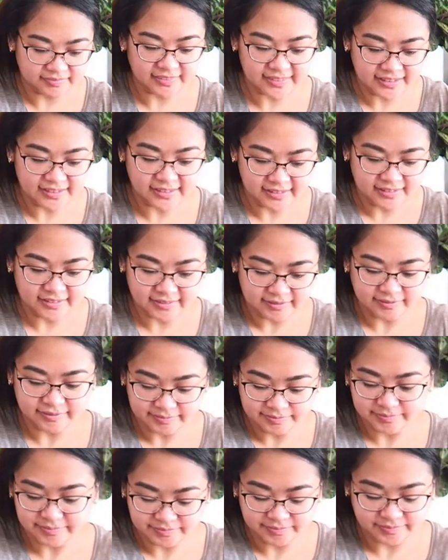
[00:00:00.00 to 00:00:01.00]

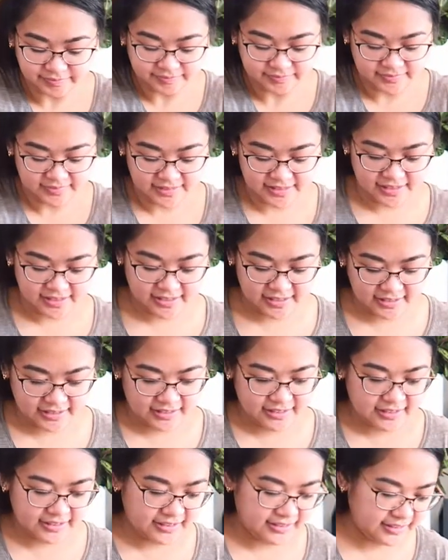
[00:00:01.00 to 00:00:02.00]

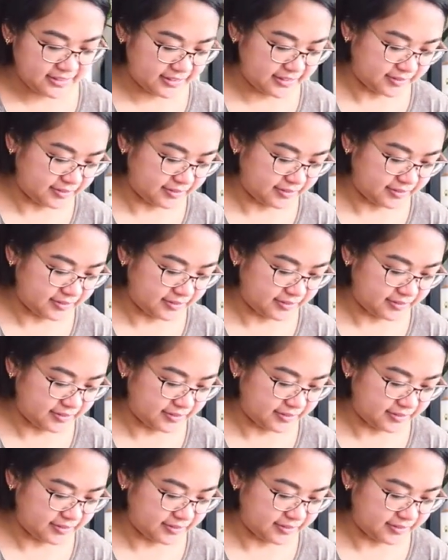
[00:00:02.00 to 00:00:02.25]
Nothing is said.